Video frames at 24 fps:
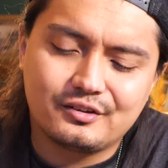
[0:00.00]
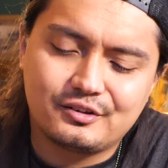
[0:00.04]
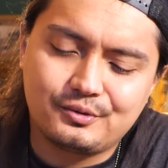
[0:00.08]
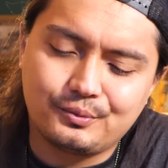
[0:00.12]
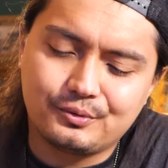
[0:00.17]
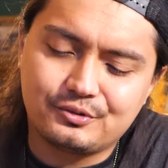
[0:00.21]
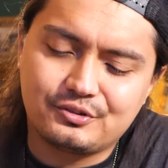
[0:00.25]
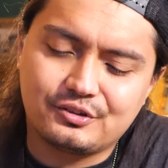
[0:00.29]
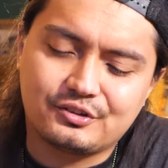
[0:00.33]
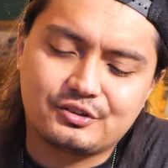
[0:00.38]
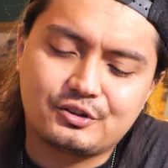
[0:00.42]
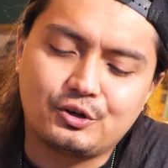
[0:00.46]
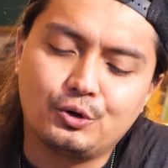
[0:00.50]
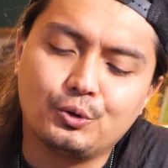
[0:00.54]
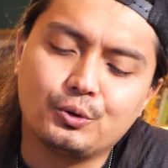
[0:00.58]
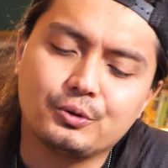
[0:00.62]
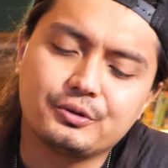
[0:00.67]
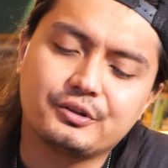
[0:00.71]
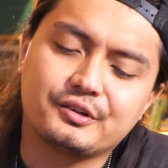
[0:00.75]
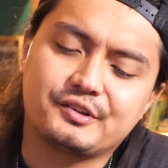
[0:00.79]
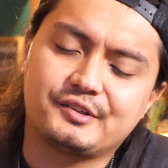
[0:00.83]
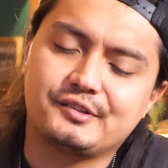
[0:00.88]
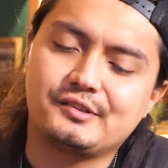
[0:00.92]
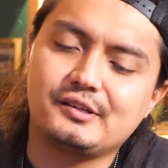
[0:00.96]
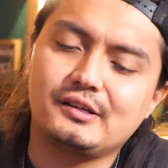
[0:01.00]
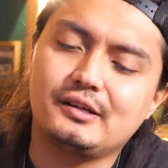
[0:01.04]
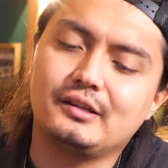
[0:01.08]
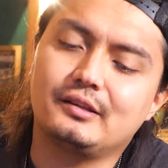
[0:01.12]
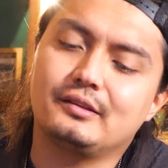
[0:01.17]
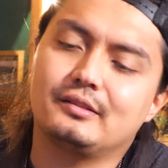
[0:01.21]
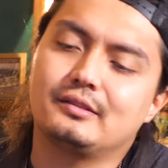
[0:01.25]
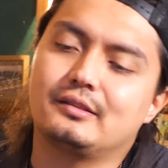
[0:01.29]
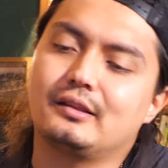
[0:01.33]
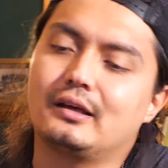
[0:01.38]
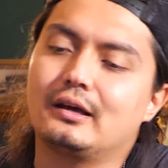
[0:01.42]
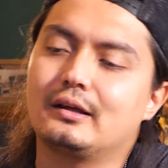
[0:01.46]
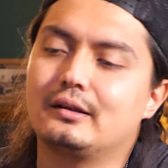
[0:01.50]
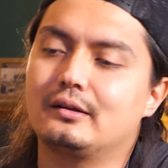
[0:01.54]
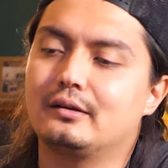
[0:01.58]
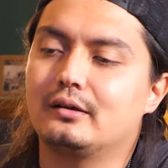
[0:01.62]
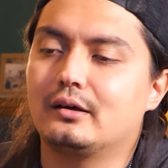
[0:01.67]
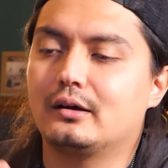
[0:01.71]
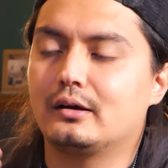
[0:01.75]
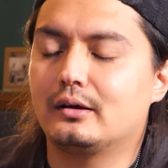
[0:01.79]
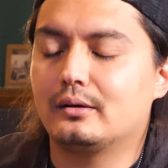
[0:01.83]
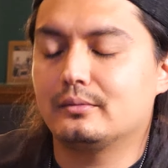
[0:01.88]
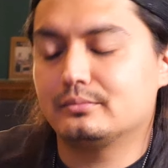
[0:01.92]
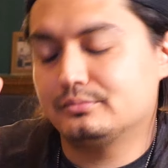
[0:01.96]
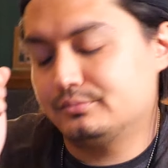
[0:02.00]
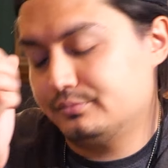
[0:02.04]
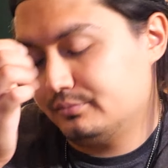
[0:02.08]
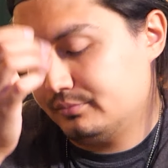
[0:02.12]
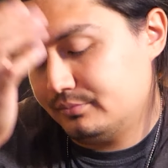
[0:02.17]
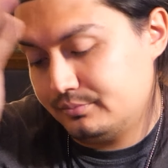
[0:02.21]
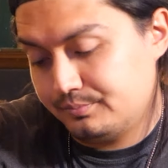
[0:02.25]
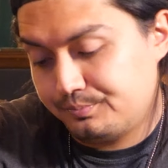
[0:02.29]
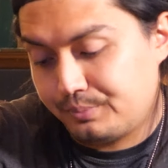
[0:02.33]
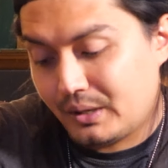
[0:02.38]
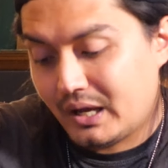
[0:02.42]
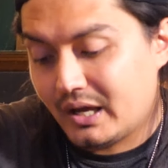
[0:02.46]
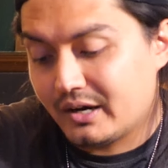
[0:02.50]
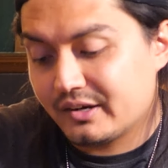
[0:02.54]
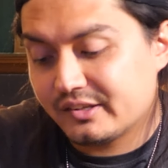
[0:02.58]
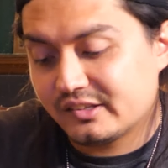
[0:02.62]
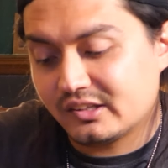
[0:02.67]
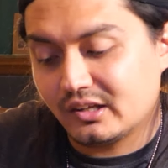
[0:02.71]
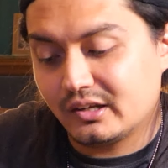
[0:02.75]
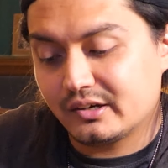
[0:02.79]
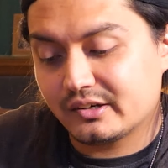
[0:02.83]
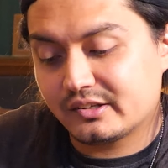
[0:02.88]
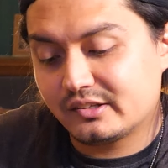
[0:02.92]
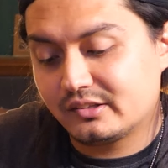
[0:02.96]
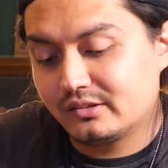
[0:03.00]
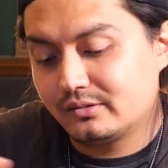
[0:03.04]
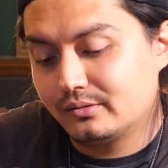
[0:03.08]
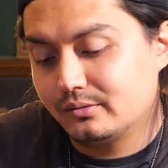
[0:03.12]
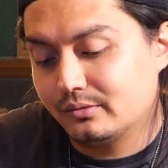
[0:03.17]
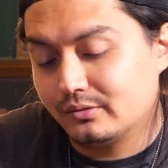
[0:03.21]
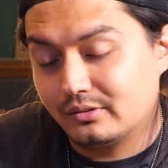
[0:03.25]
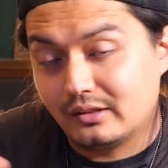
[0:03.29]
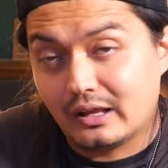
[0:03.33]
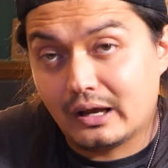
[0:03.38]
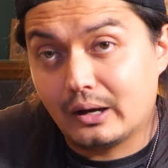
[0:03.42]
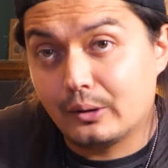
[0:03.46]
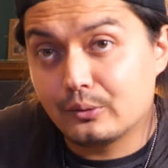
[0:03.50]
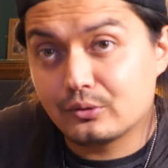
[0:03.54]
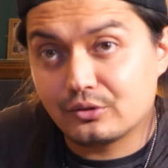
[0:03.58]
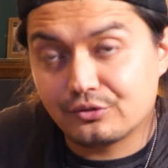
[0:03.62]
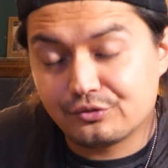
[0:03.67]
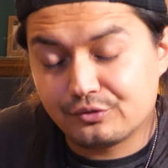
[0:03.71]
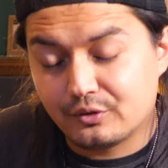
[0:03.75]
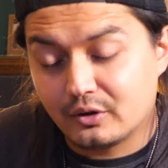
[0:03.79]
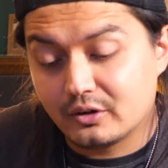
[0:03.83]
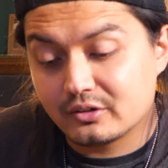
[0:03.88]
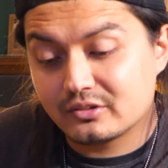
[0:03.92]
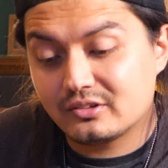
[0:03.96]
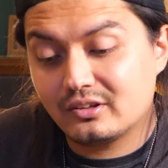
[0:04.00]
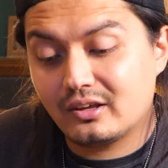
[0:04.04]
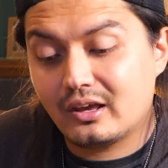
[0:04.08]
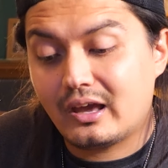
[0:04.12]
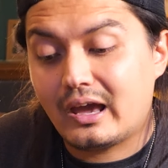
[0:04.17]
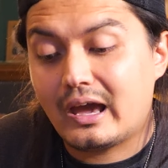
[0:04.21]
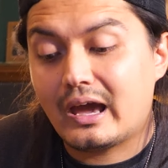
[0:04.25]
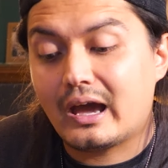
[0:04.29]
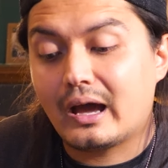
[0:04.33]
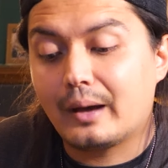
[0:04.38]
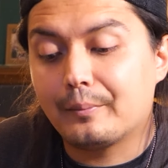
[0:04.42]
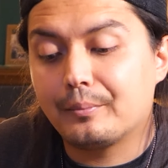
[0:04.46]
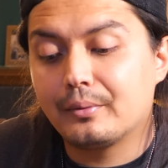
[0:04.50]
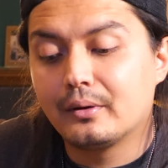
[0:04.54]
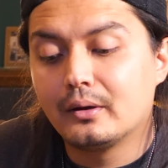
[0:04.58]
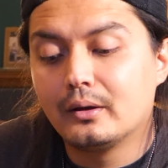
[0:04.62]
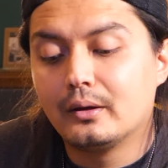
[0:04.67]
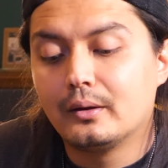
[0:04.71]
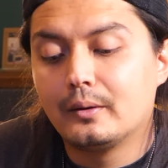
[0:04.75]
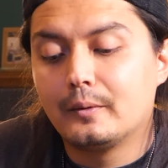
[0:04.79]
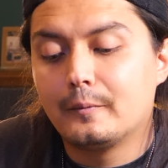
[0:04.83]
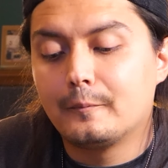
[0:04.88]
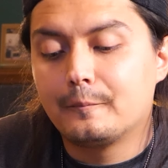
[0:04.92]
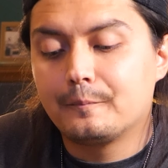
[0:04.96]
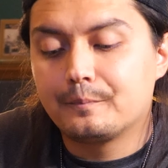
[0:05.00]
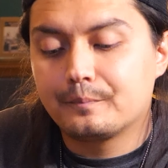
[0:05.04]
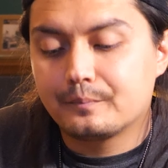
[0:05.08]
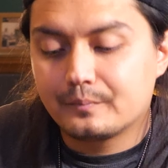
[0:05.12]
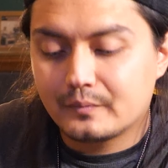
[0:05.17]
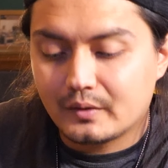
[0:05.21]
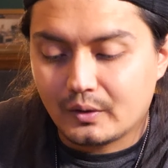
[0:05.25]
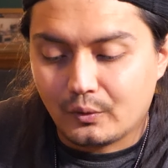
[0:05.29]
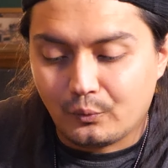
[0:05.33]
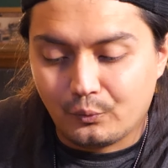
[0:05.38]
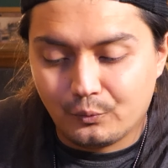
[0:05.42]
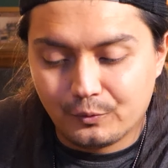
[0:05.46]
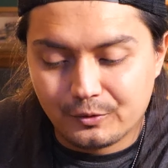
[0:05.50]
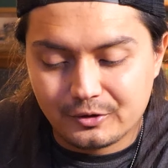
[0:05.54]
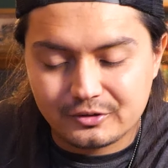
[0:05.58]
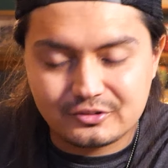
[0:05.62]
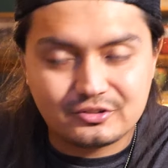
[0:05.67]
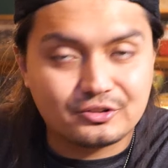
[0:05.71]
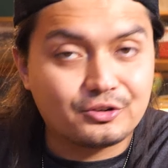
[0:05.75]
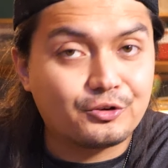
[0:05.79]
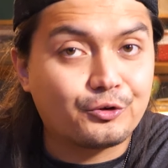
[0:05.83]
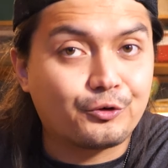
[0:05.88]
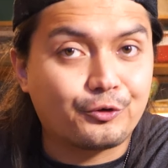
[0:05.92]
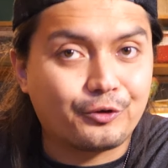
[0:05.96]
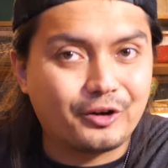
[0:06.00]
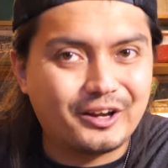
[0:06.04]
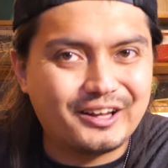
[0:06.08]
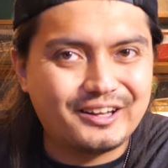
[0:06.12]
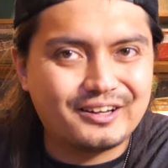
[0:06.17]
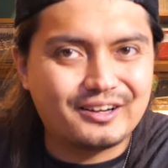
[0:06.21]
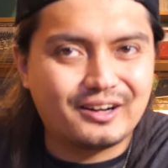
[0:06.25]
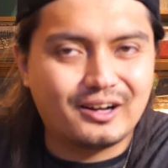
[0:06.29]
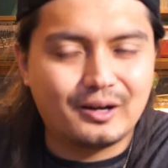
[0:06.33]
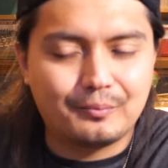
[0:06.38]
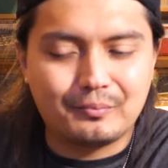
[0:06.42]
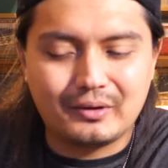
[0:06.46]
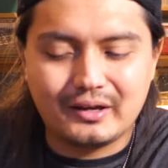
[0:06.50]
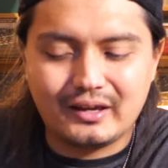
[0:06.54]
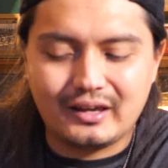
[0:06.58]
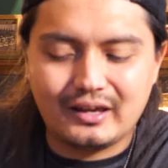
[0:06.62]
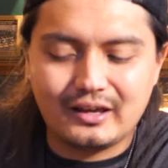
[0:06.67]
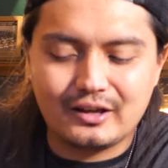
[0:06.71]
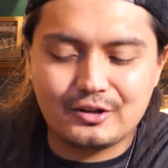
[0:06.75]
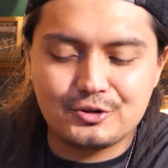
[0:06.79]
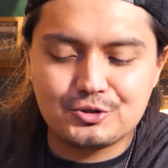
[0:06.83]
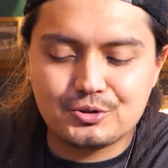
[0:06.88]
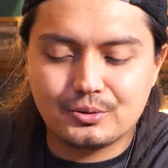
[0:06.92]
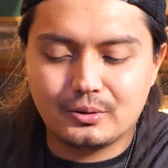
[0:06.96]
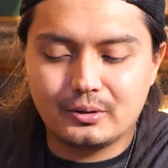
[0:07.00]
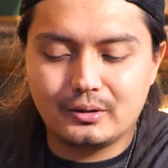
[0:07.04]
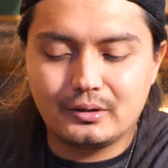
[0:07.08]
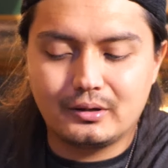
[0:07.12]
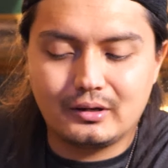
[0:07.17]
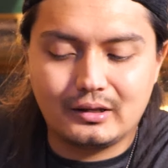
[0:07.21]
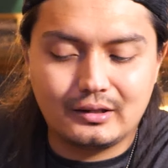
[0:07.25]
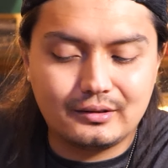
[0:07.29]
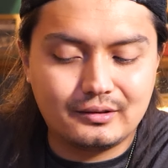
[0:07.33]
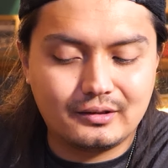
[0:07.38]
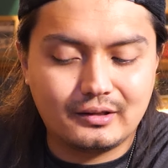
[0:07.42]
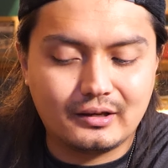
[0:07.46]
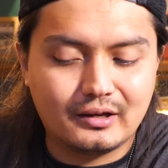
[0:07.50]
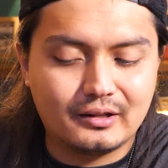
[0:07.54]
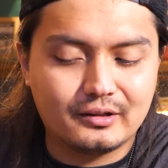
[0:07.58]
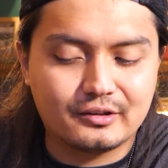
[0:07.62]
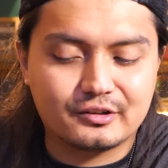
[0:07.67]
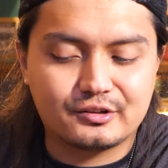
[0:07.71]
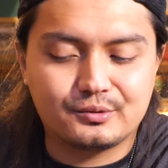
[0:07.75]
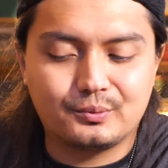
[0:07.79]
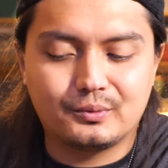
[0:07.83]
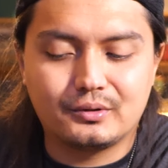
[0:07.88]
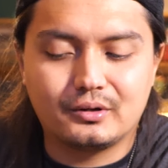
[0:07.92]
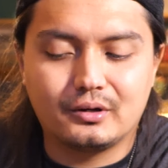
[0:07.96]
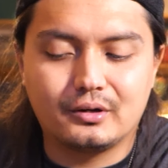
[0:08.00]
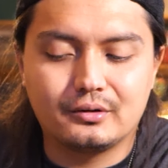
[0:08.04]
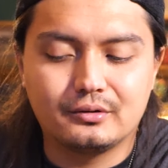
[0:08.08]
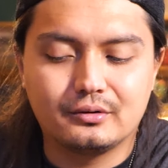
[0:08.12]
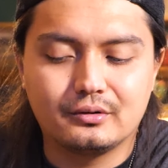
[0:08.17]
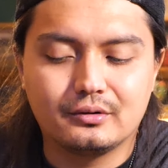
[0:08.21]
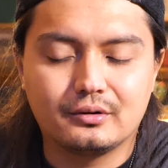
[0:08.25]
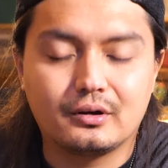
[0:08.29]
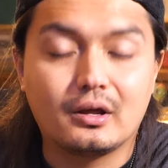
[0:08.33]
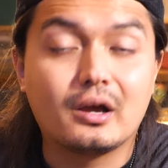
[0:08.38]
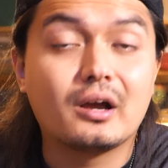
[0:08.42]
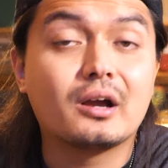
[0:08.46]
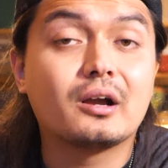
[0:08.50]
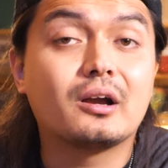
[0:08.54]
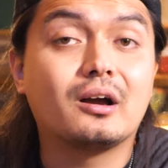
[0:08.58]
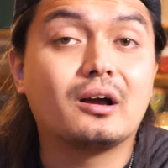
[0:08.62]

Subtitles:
So it was just cool to see that Panasonic's now defunct app worked great on my Android and the LX100